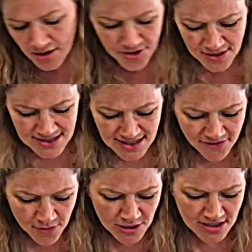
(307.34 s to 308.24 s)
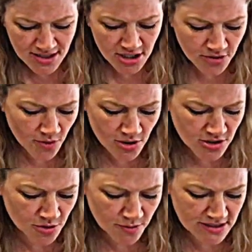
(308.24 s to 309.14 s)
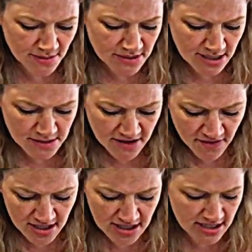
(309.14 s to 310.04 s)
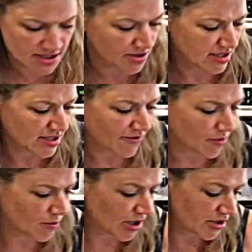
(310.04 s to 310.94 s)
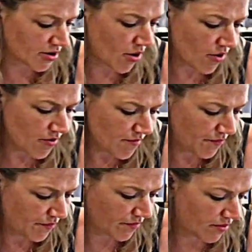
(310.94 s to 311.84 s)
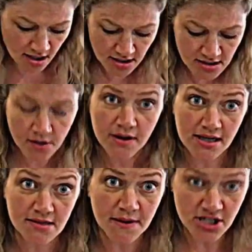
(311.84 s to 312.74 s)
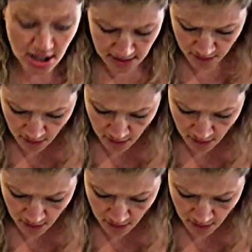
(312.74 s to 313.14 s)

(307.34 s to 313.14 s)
You can stuff them when you're done your roll too, but sometimes I find it easier to stuff them while you go. So here's my jelly